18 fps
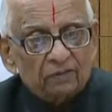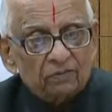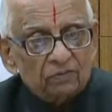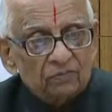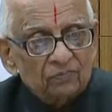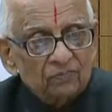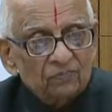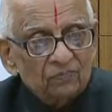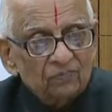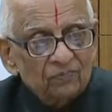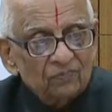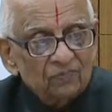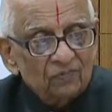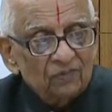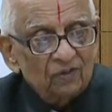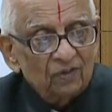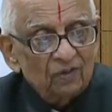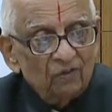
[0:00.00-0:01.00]
Act.
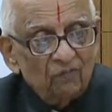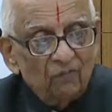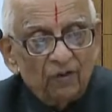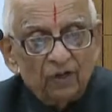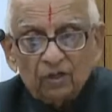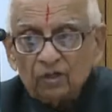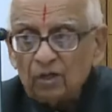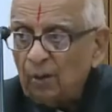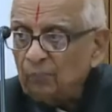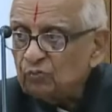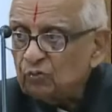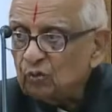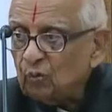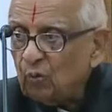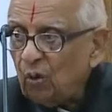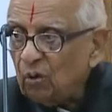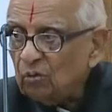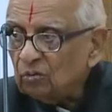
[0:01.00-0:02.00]
When it comes
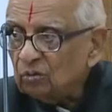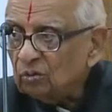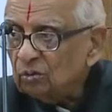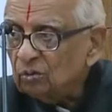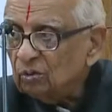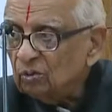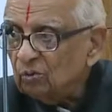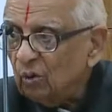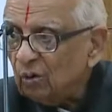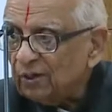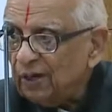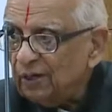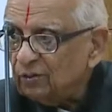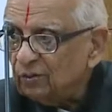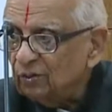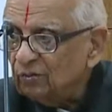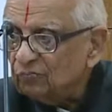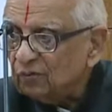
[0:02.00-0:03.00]
to court, no
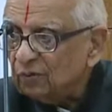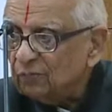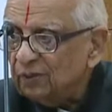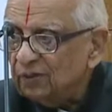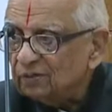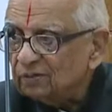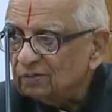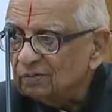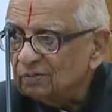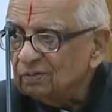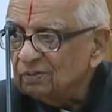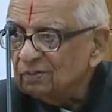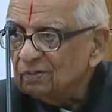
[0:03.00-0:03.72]
right to information.